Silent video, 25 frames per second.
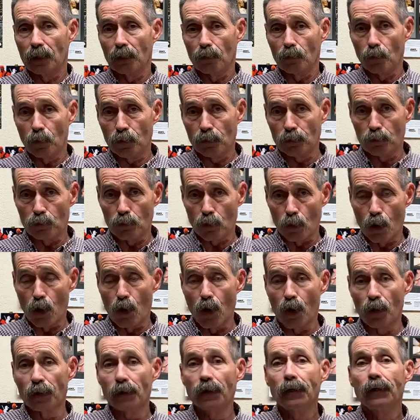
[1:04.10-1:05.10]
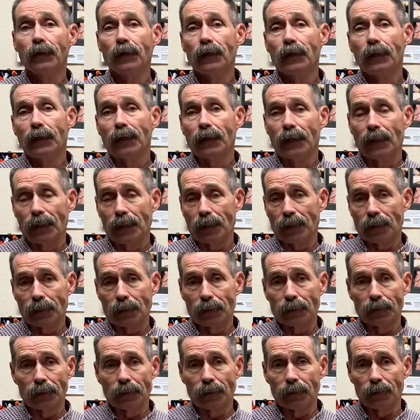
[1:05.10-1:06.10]
withdrawn,
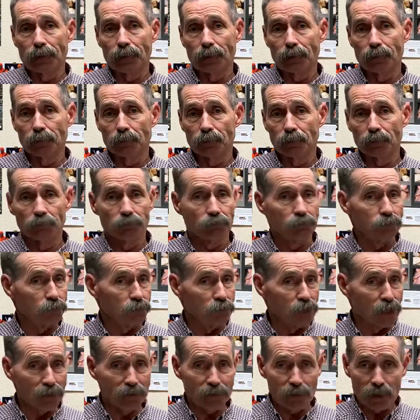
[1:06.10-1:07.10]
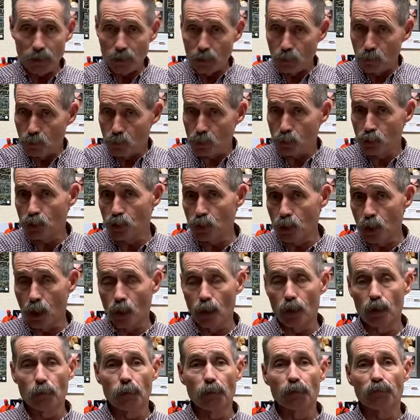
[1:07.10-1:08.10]
and nothing goes to
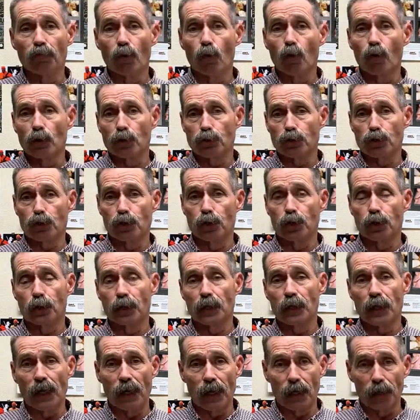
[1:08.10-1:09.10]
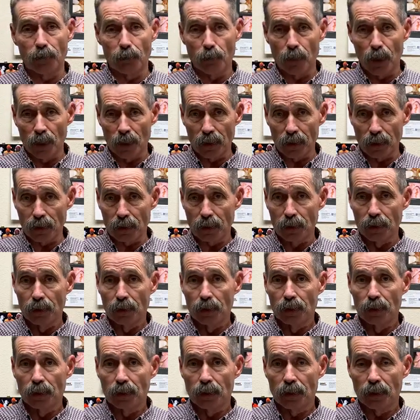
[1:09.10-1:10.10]
slaughter before it should. Antibiotic
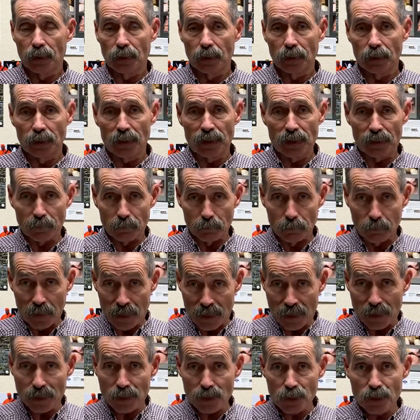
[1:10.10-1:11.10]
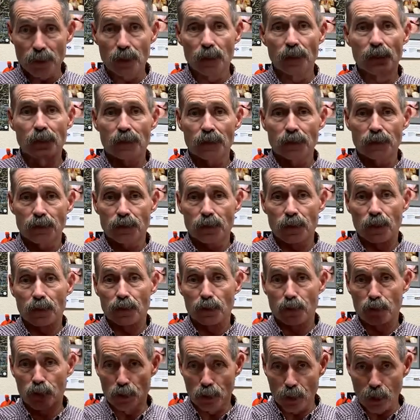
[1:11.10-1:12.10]
in meats is
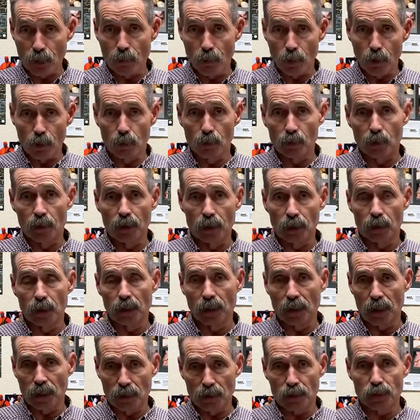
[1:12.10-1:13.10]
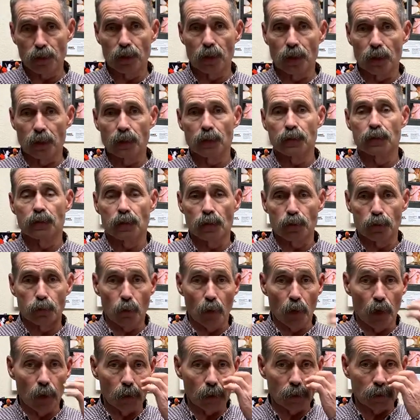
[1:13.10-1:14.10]
zero in the United States. This
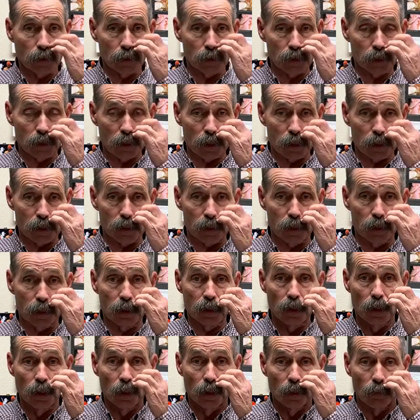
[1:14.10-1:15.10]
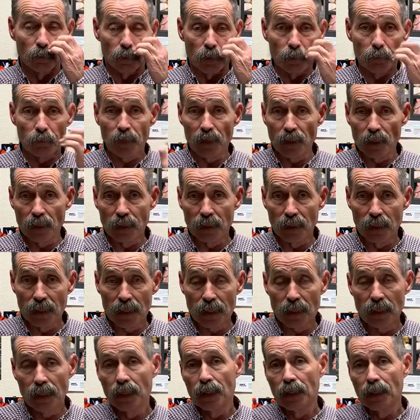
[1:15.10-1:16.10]
product is tested
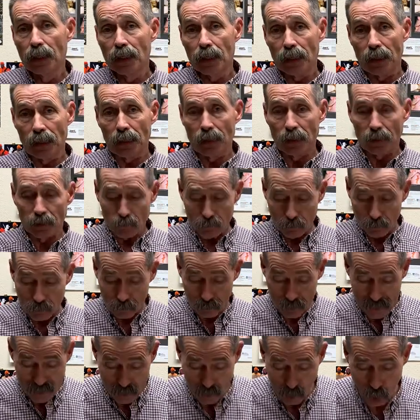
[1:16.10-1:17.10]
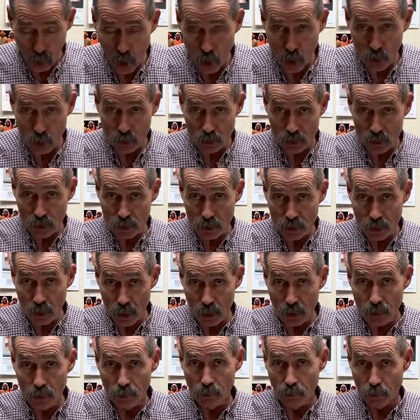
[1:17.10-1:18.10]
repeatedly, and because it's
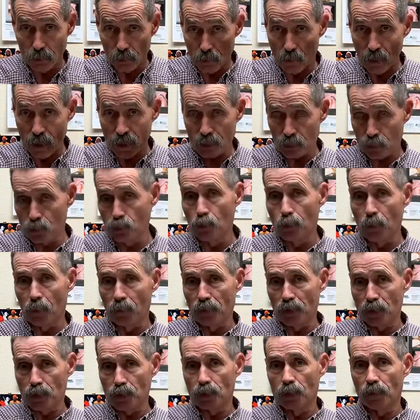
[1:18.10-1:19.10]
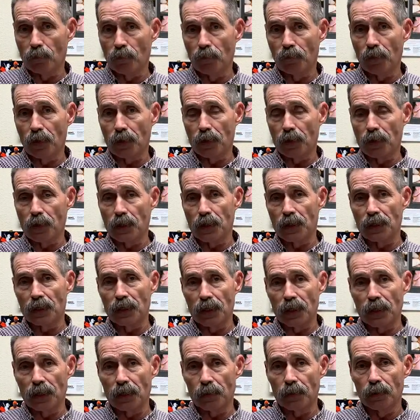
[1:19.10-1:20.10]
under the direct supervision of a veterinarian
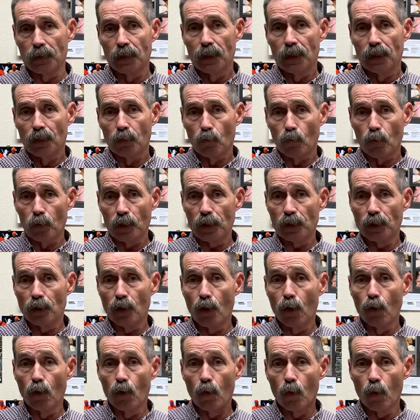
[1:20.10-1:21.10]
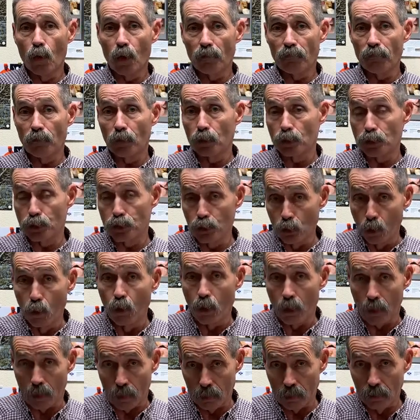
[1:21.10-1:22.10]
now, we know for
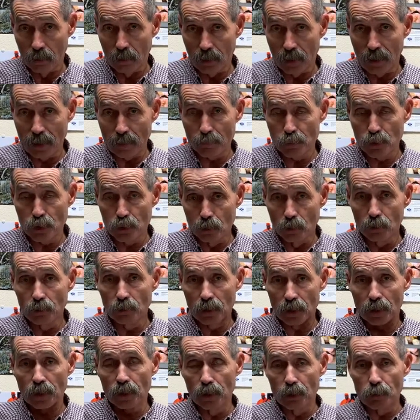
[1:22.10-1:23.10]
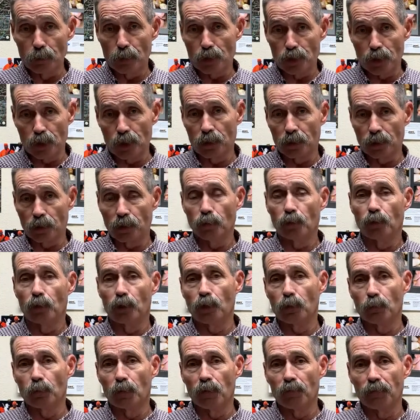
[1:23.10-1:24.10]
sure, absolutely 100%, that we
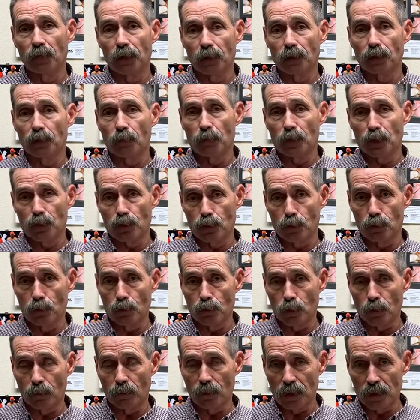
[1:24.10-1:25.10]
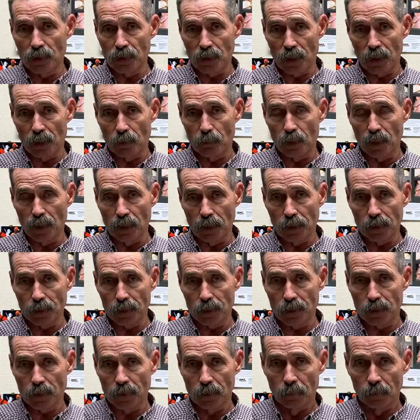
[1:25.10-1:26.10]
can prevent the misuse of these antibiotics.